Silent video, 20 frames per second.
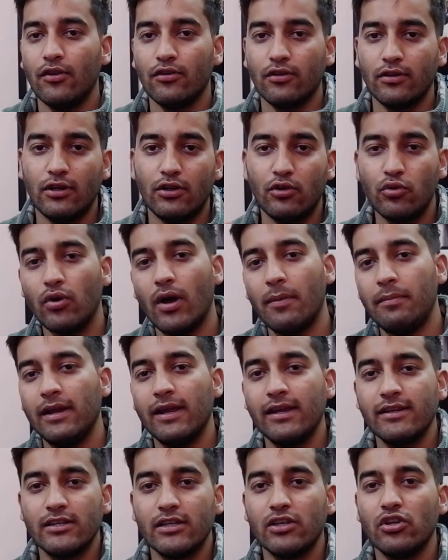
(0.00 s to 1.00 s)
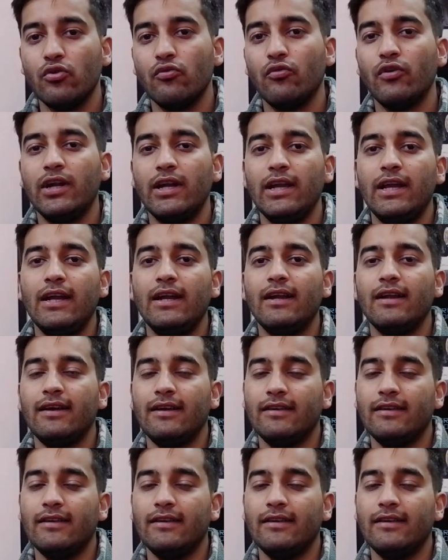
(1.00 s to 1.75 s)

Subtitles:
So the two applications you would need